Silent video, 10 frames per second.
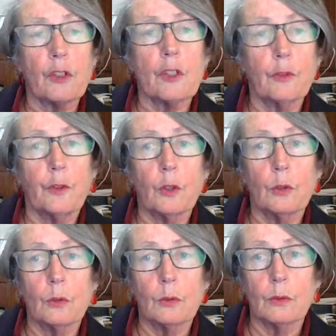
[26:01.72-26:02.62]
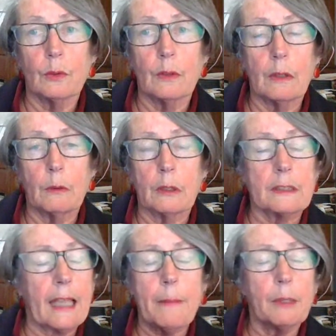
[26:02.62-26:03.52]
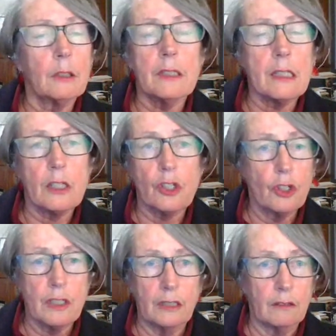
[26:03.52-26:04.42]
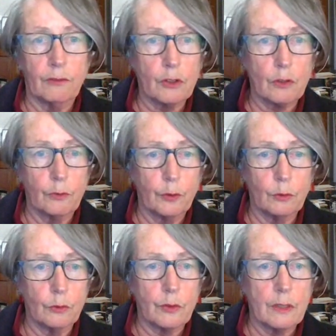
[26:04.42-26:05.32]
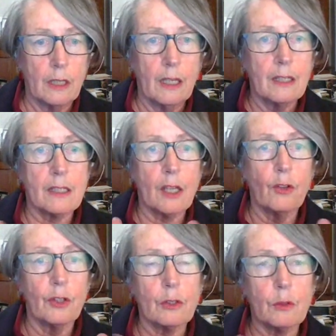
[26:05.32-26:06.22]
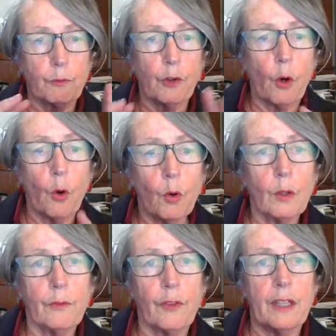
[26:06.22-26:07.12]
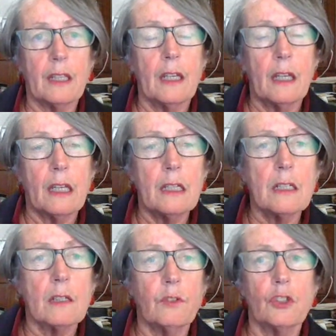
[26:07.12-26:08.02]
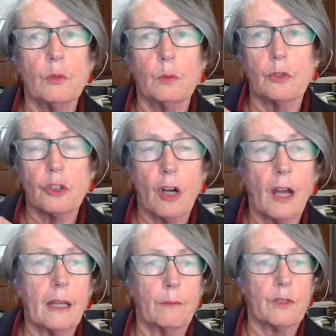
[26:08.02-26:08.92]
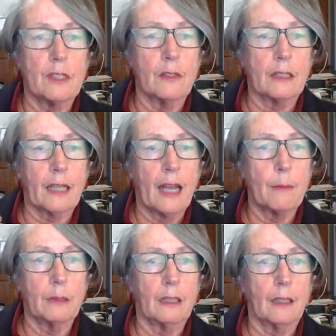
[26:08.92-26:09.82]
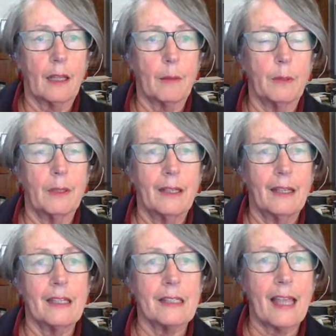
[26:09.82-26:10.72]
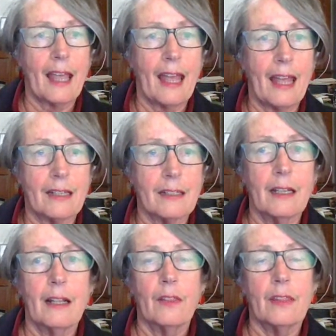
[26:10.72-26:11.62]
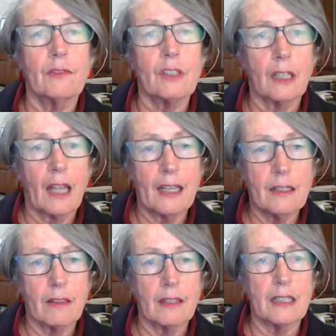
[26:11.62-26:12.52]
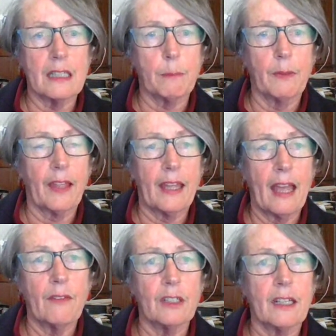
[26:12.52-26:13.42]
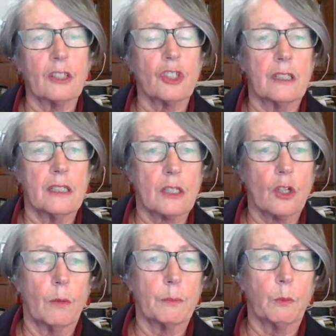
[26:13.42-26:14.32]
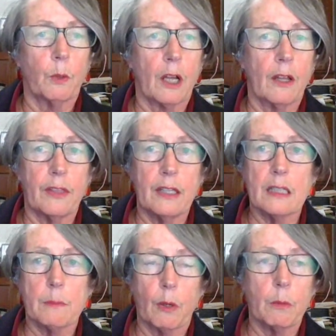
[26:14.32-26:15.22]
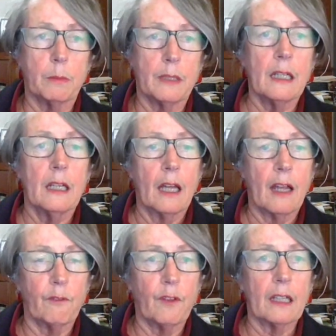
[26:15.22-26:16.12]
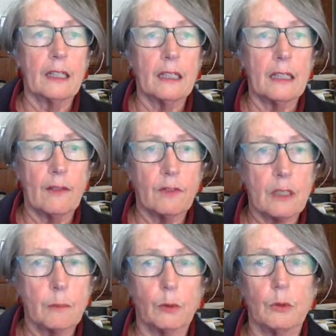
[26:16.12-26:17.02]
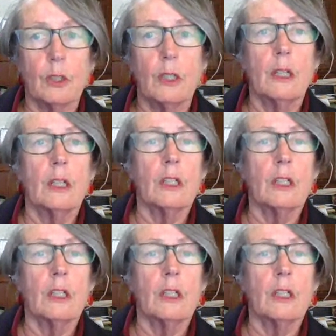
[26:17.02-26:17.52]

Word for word: fossil fuel capital is deserting fossil fuels, so that for all of the individual triumphs that the Carbon Club has had, they've delayed things, but they haven't actually stopped what I think is probably a fairly inevitable